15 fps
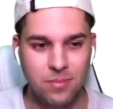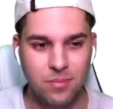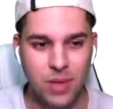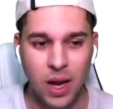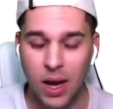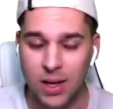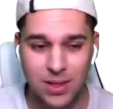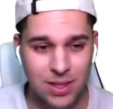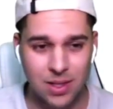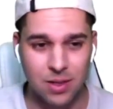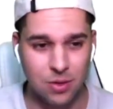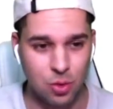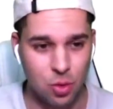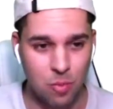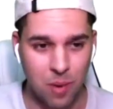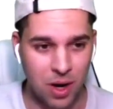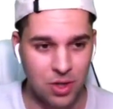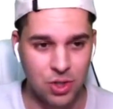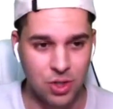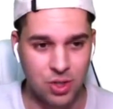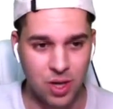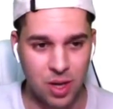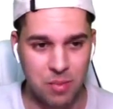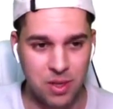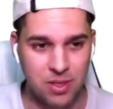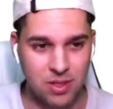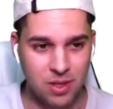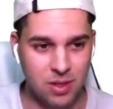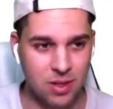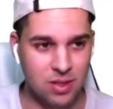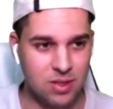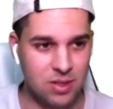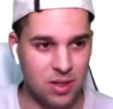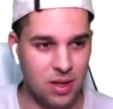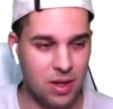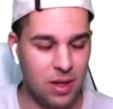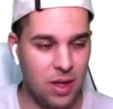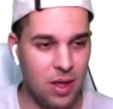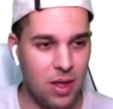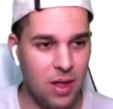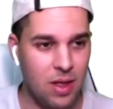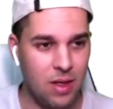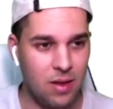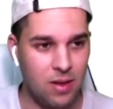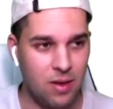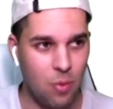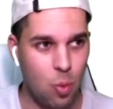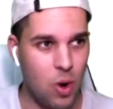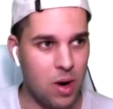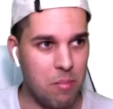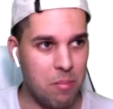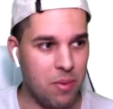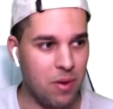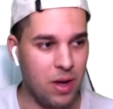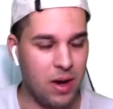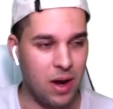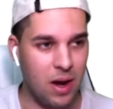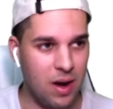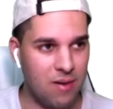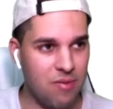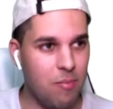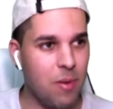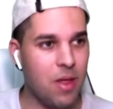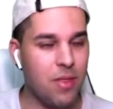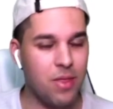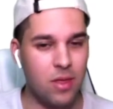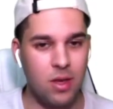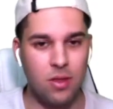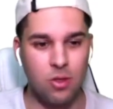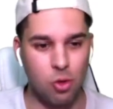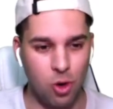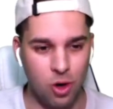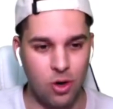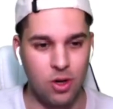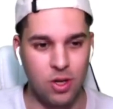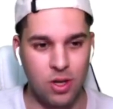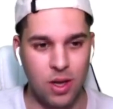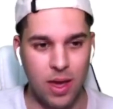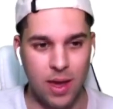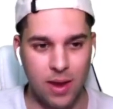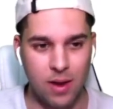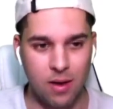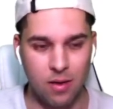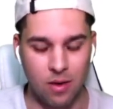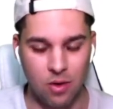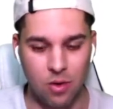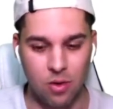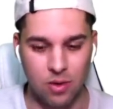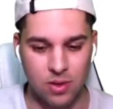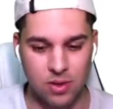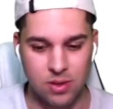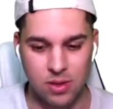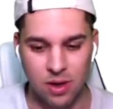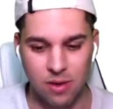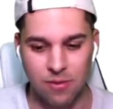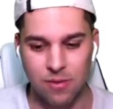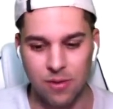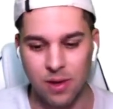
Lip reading: I didn't do much. I basically, that's like 1.5 months into learning Angular and all that stuff.